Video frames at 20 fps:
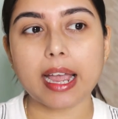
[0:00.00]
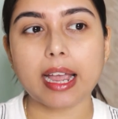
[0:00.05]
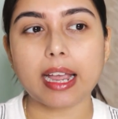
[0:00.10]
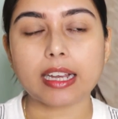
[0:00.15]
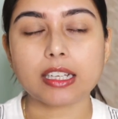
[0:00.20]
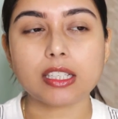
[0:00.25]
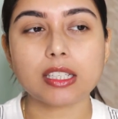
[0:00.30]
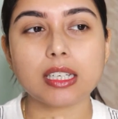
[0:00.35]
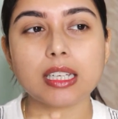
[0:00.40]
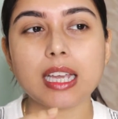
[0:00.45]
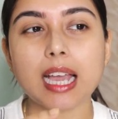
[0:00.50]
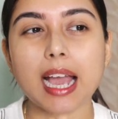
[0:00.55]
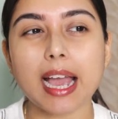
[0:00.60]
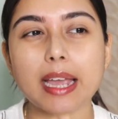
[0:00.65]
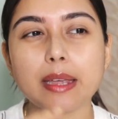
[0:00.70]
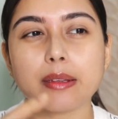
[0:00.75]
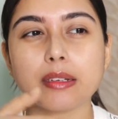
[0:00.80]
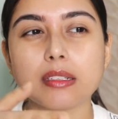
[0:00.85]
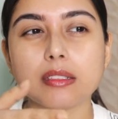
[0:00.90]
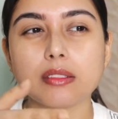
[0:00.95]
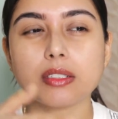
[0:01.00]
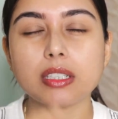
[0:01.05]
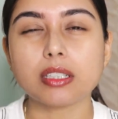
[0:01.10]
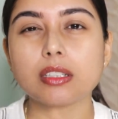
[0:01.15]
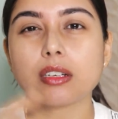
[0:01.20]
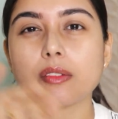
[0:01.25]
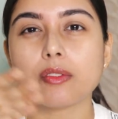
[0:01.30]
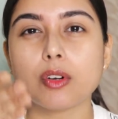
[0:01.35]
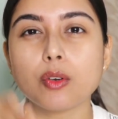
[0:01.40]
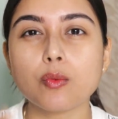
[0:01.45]
actually I
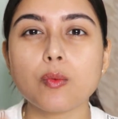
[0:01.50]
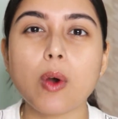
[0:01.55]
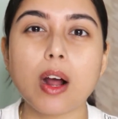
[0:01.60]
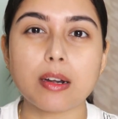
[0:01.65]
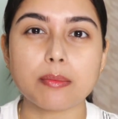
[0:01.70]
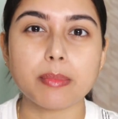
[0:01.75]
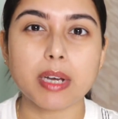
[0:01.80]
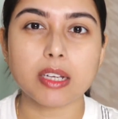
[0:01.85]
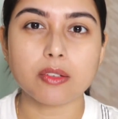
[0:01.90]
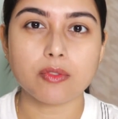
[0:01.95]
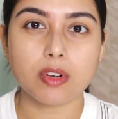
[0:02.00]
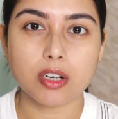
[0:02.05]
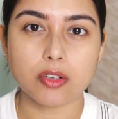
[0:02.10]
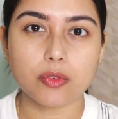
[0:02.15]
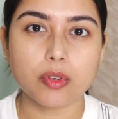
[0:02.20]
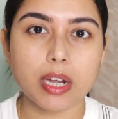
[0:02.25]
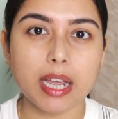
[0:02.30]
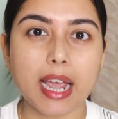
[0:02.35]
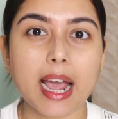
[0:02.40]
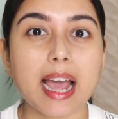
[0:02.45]
discovered one by one, okay?